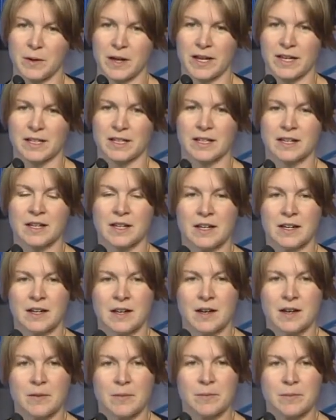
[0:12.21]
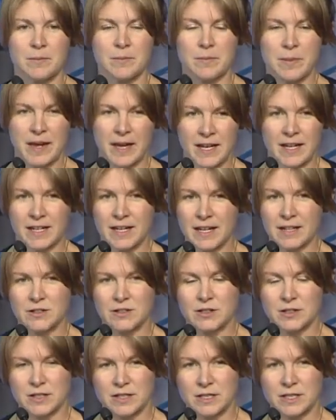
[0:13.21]
When Bain
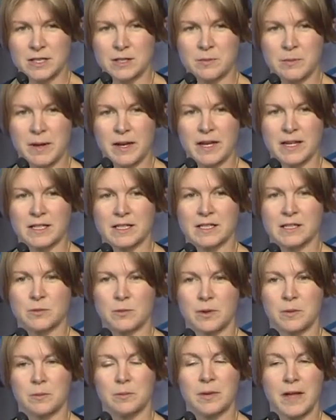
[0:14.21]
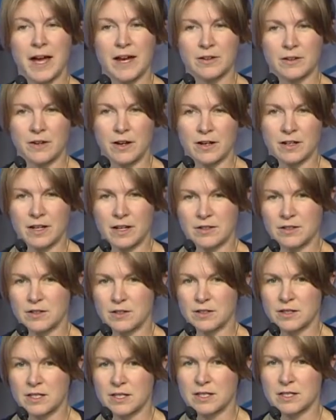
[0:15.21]
entered this space, when BlackRock
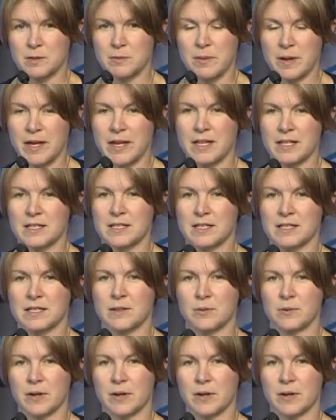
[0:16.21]
entered this space,